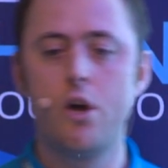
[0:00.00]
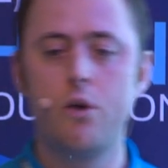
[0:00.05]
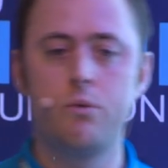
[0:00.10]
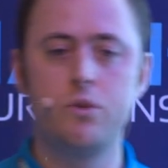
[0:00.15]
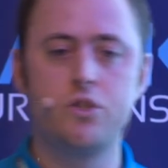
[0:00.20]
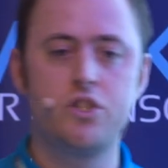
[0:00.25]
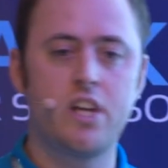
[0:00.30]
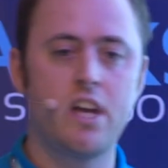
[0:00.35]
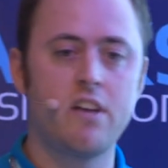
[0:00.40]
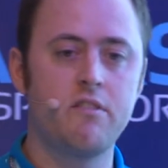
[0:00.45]

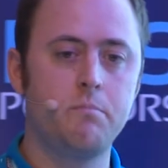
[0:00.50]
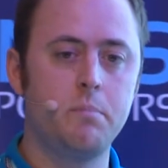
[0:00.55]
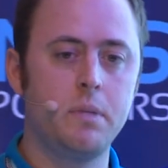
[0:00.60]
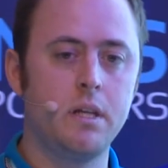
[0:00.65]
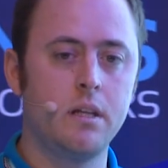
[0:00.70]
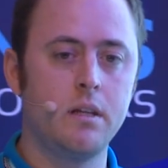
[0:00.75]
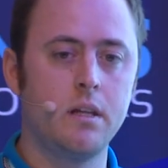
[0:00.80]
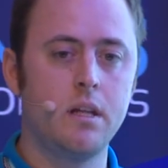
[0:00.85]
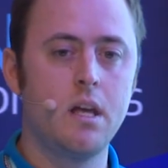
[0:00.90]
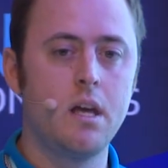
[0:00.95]
which have
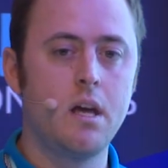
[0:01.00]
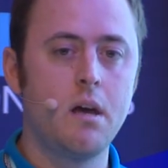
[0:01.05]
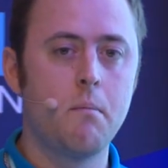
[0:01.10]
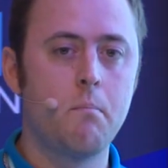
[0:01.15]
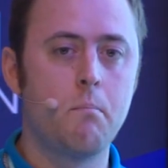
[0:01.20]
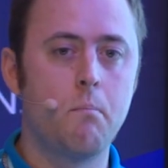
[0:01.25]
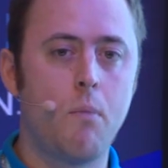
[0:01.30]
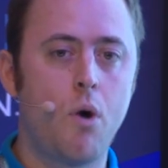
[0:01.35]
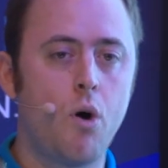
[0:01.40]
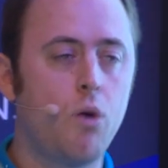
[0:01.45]
been
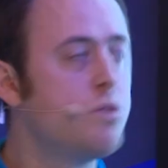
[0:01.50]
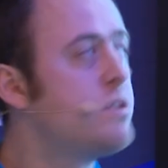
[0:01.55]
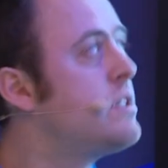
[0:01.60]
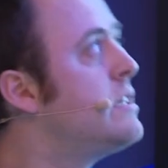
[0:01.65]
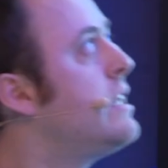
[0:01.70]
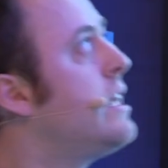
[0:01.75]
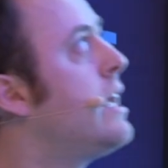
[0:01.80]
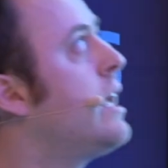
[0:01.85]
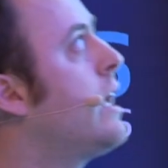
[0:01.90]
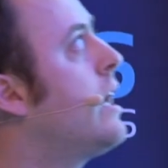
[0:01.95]

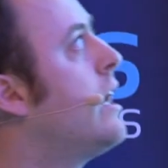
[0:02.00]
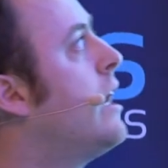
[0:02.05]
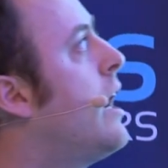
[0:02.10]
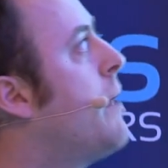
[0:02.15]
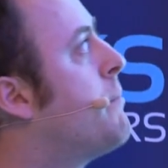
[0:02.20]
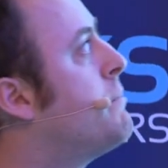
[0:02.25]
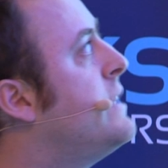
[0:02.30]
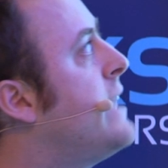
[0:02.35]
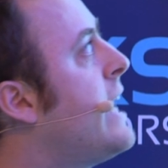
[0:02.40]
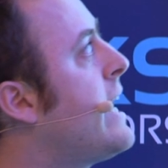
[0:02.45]
mostly
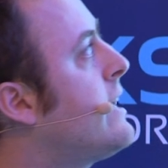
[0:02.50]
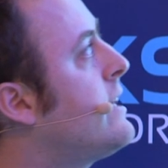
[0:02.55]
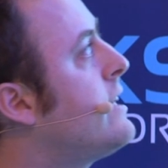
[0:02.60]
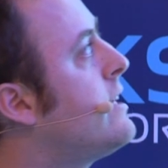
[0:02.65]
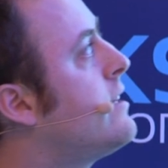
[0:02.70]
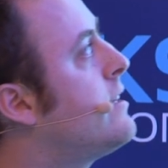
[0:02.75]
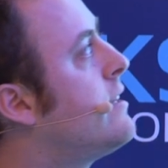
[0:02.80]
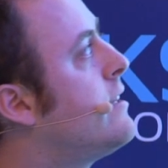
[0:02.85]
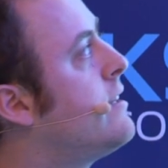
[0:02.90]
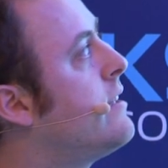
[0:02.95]

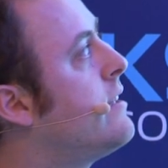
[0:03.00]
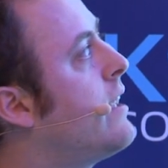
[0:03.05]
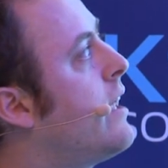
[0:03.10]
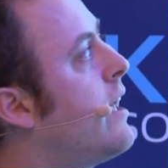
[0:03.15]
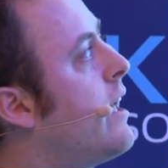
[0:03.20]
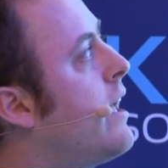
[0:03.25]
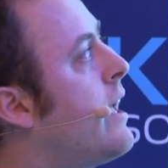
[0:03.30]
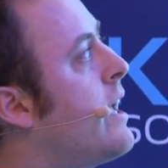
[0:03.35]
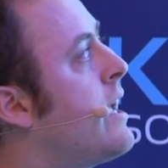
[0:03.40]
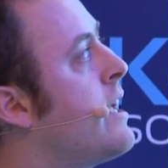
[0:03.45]
updated
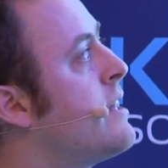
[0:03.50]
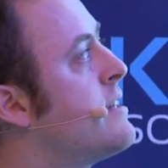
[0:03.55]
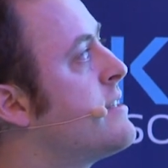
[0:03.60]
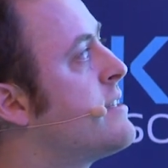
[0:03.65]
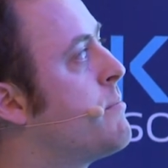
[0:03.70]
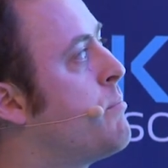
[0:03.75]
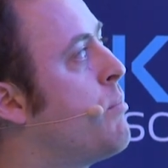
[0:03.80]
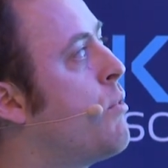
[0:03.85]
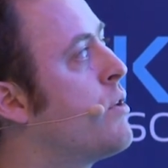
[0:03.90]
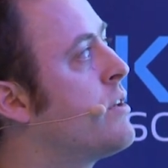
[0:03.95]
and
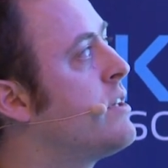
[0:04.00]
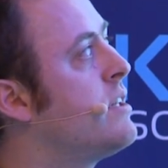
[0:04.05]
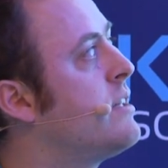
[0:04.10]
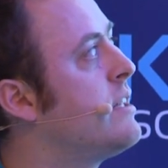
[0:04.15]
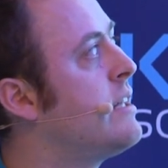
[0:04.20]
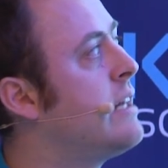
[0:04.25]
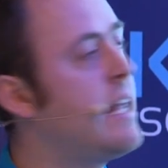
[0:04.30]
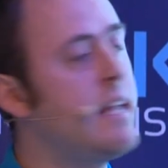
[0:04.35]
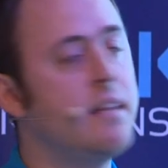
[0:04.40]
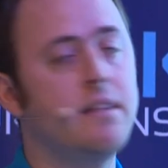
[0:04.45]
supported
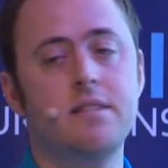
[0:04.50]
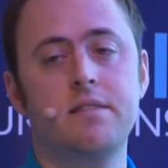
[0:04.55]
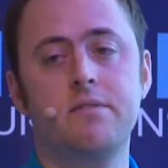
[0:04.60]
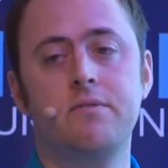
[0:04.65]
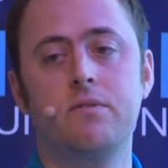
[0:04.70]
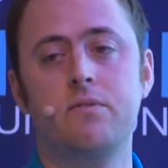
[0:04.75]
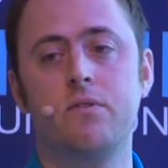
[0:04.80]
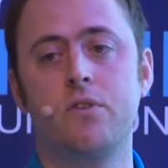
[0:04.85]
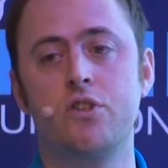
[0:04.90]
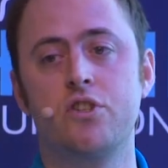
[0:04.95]
in
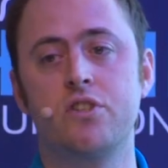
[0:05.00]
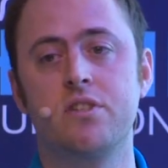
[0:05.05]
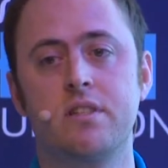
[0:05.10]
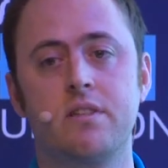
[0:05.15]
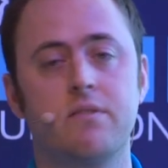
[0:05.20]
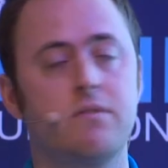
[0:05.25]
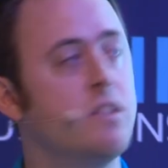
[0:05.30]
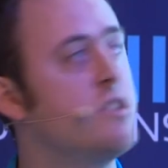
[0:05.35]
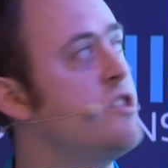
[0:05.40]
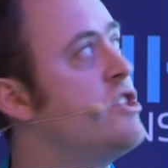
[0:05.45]
latest versions
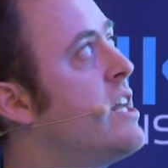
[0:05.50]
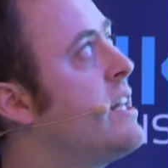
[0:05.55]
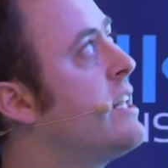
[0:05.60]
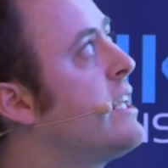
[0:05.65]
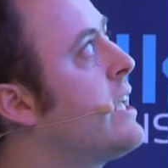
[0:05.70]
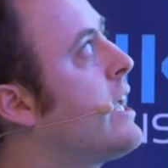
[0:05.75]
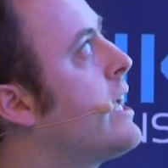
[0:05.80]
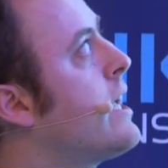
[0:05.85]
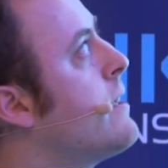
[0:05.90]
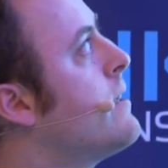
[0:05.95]
of the
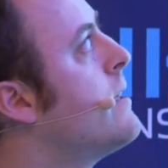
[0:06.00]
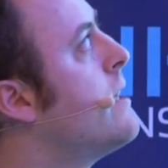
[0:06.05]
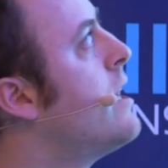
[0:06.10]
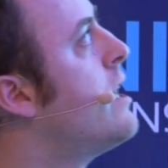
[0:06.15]
JDK.